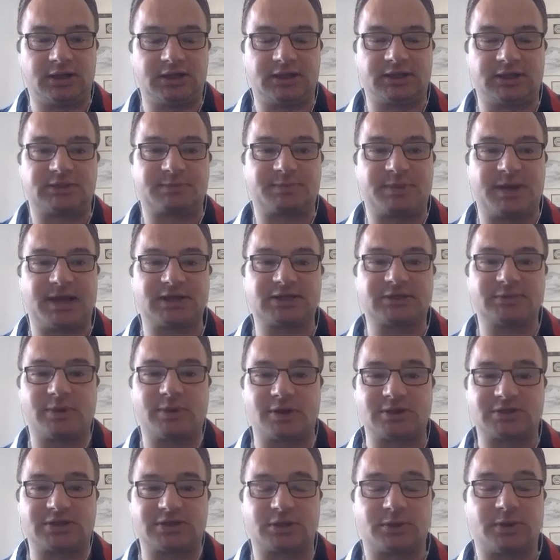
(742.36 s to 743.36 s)
It's better to
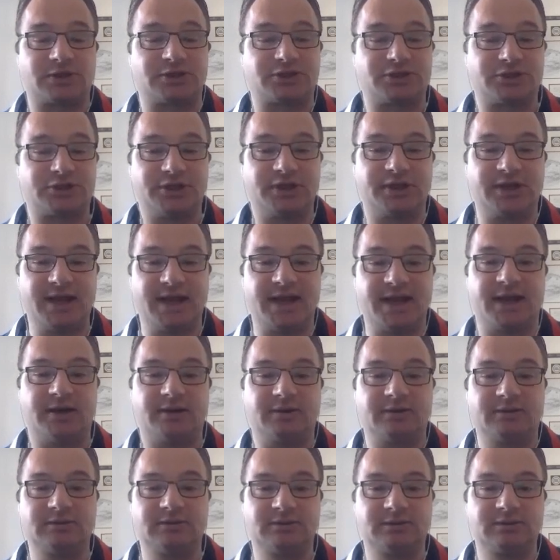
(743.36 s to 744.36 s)
ask the question
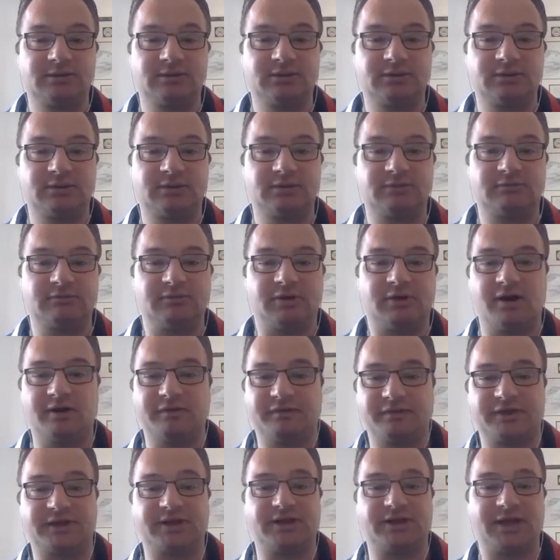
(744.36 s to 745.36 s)
now
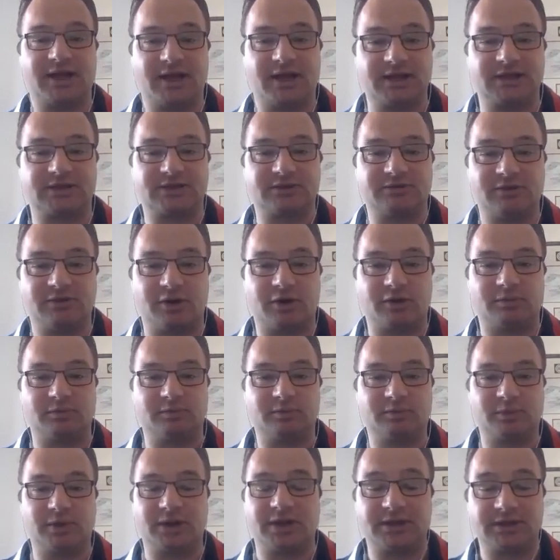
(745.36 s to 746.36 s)
rather than later
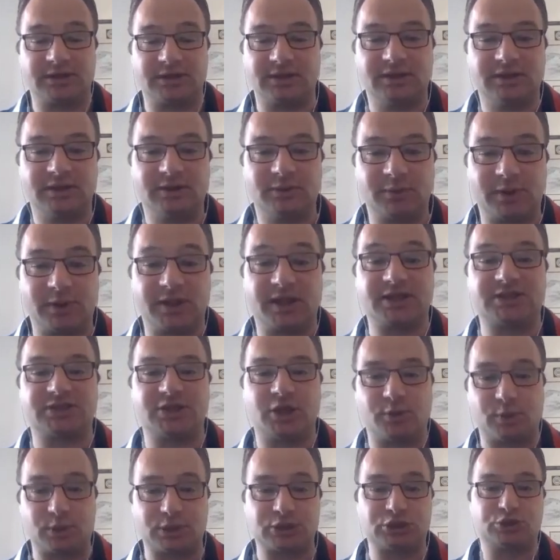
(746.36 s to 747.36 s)
on when there's
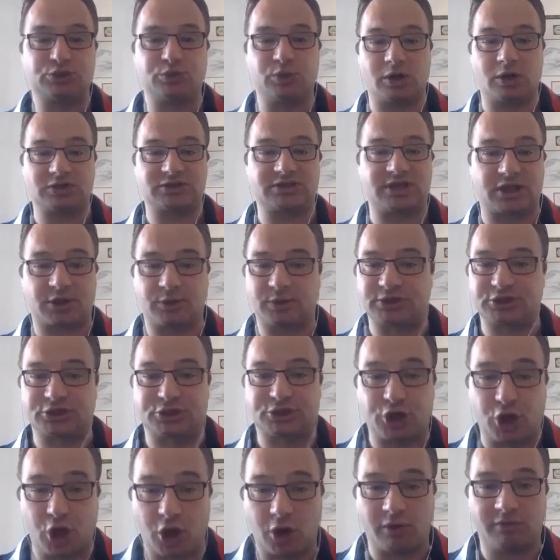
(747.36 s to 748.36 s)
no one to ask that
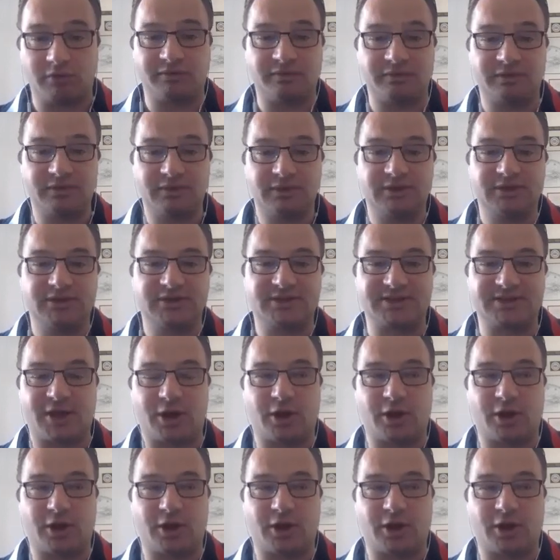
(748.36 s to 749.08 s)
question of. Yes.